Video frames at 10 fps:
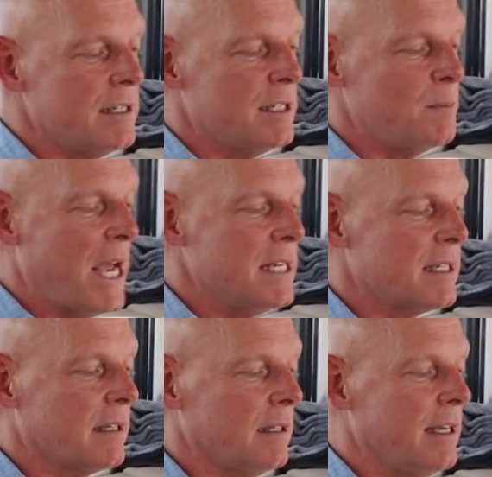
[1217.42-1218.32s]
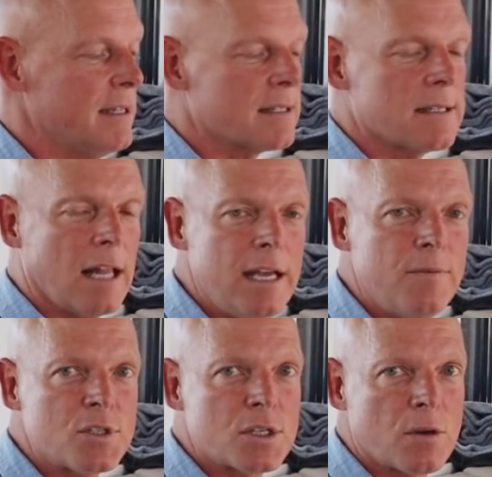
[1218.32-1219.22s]
is basically a
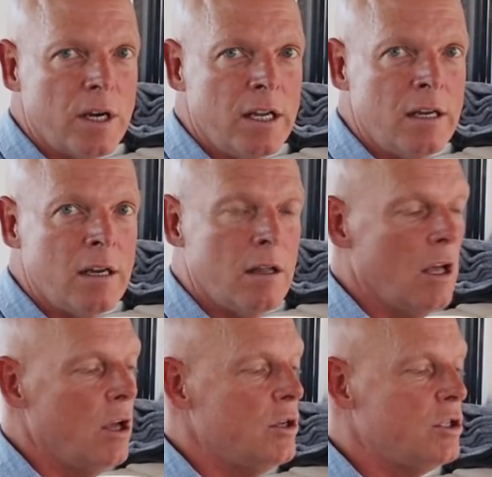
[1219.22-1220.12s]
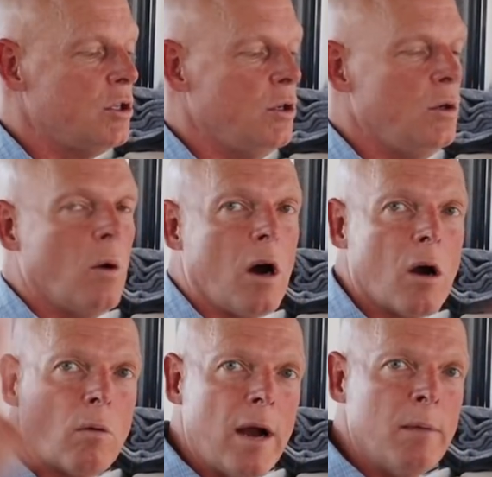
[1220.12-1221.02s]
slave screen to
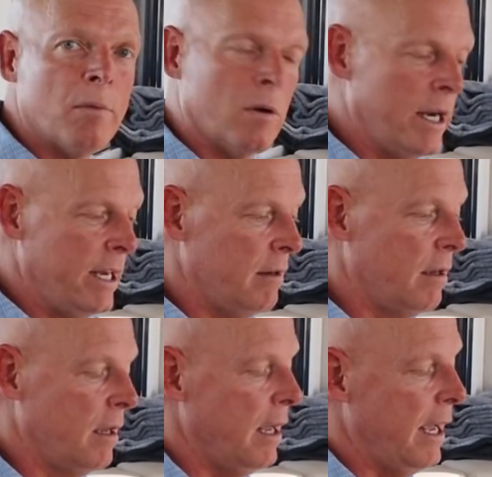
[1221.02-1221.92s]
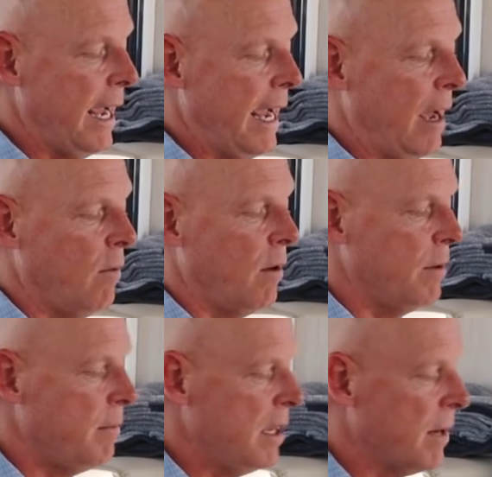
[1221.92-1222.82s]
our Raymarine. And what
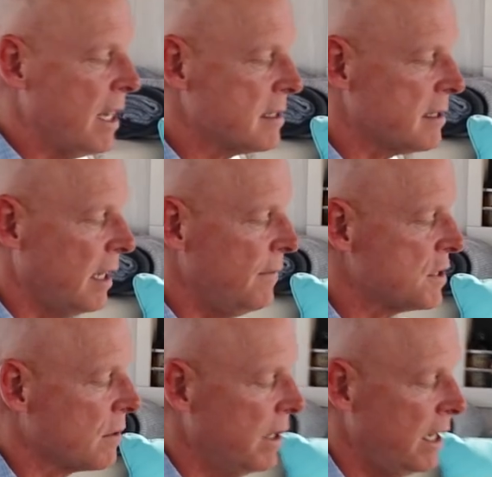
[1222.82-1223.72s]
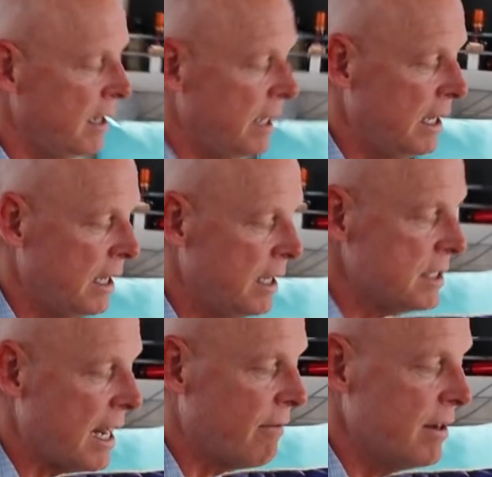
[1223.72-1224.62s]
we mean by a slave screen
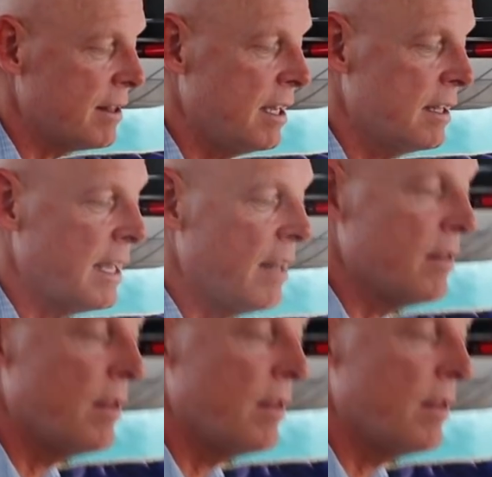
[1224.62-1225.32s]
is everything that